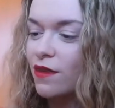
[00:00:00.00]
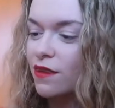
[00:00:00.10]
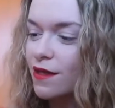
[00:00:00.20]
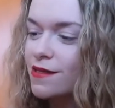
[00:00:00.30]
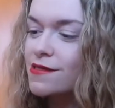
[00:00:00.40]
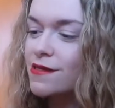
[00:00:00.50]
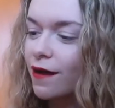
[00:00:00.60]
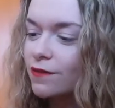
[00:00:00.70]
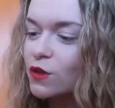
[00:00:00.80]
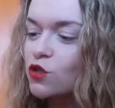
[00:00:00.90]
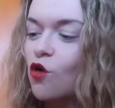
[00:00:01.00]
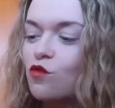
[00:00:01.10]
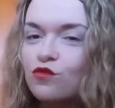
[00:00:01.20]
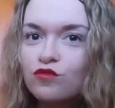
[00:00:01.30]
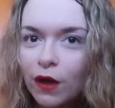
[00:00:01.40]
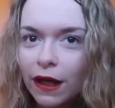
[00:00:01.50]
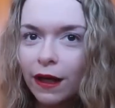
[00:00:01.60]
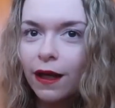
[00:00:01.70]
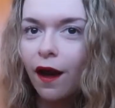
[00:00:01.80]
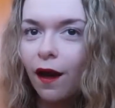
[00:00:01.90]
This sounds
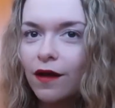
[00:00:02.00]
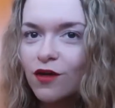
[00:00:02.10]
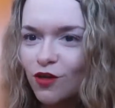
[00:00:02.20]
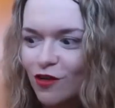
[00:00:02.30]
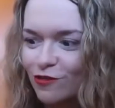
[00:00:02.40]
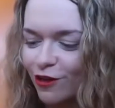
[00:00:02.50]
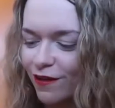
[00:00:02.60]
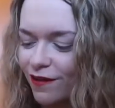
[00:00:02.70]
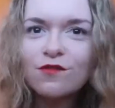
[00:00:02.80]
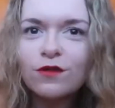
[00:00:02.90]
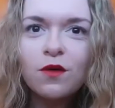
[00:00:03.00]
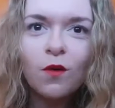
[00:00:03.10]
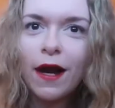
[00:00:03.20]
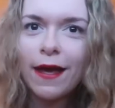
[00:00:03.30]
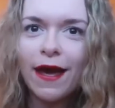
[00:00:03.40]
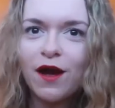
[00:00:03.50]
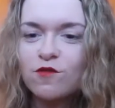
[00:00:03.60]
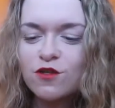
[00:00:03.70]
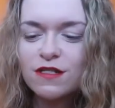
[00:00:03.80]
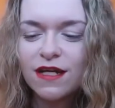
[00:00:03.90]
really good. Definitely YA.
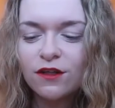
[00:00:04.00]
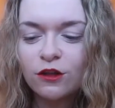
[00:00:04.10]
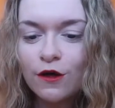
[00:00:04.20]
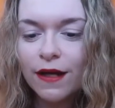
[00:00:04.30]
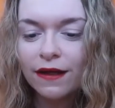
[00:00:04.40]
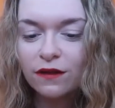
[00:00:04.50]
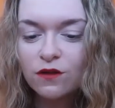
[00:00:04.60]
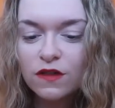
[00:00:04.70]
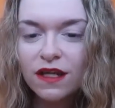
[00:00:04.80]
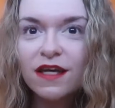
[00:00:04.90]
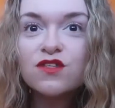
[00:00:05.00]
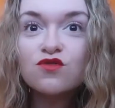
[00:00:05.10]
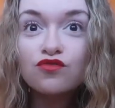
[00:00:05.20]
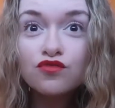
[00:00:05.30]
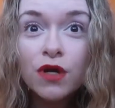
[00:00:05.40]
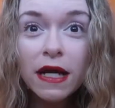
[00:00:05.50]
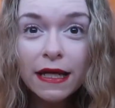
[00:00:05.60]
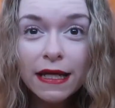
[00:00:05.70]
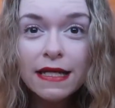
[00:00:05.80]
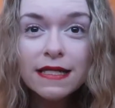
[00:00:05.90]
I've just had a look and it looks like it's
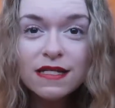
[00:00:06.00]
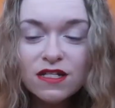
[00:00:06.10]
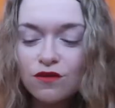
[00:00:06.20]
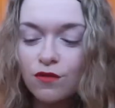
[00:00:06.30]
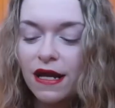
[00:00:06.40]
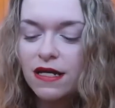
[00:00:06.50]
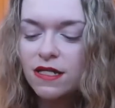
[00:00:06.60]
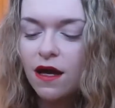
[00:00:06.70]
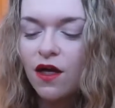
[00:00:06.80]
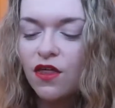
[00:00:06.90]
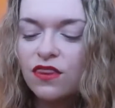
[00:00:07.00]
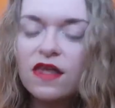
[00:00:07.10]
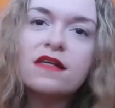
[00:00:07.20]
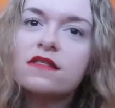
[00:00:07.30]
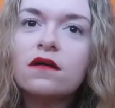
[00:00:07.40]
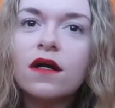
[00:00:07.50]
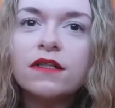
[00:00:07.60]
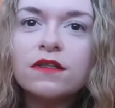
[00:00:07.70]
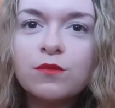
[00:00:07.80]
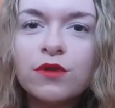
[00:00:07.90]
really easy to read. These are the
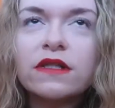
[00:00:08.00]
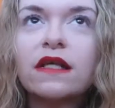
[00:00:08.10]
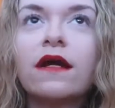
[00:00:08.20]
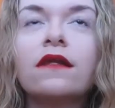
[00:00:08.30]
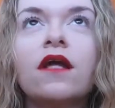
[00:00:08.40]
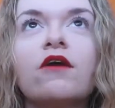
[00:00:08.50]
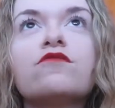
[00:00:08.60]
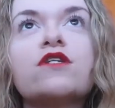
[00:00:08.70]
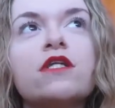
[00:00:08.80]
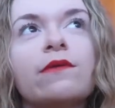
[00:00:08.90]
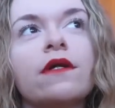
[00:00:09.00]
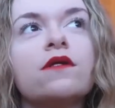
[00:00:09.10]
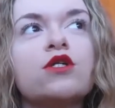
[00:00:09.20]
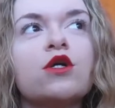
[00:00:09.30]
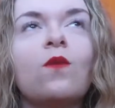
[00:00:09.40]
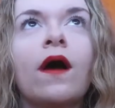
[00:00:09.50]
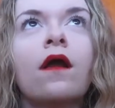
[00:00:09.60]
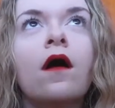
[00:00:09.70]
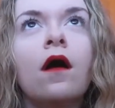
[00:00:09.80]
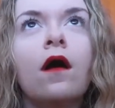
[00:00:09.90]
kinds of books that I love to dip into
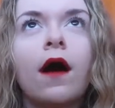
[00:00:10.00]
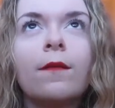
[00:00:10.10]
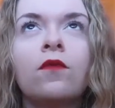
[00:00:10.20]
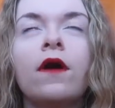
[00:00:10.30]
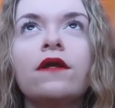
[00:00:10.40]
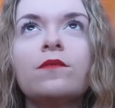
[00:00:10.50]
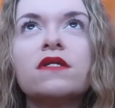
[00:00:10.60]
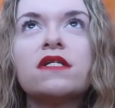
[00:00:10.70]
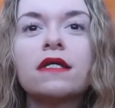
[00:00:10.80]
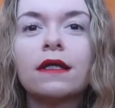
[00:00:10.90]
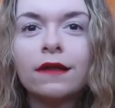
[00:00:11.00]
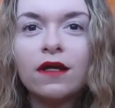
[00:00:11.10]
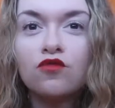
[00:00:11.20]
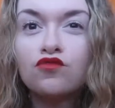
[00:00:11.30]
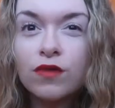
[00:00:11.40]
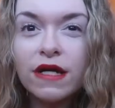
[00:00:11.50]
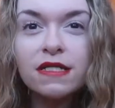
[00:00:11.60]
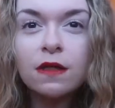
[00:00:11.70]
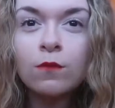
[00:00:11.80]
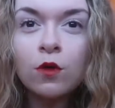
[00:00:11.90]
when I'm not in a particularly
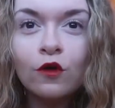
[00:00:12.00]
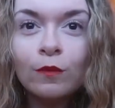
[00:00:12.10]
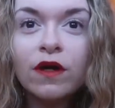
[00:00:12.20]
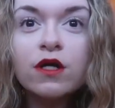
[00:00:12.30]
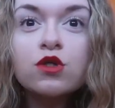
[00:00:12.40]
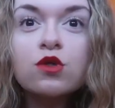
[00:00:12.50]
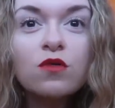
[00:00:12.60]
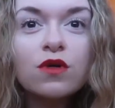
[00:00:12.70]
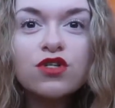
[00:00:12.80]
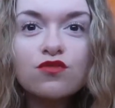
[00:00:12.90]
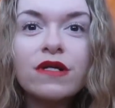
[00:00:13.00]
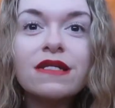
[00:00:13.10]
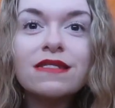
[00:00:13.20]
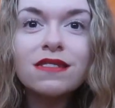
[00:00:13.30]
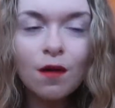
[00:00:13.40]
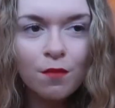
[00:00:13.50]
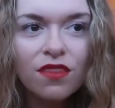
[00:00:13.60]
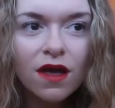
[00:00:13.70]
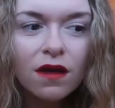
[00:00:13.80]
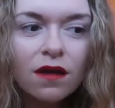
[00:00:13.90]
reading mood, but I do want to read
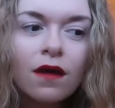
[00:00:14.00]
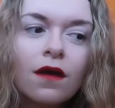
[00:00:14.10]
something